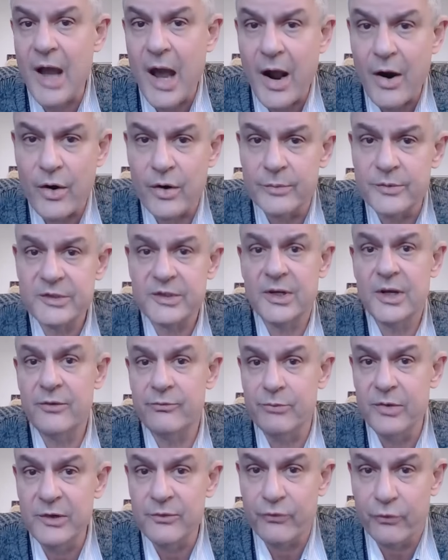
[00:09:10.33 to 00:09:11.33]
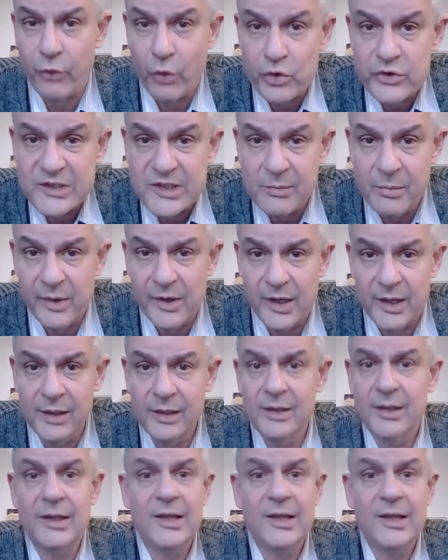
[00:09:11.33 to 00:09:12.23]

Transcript: Arabs have been forcibly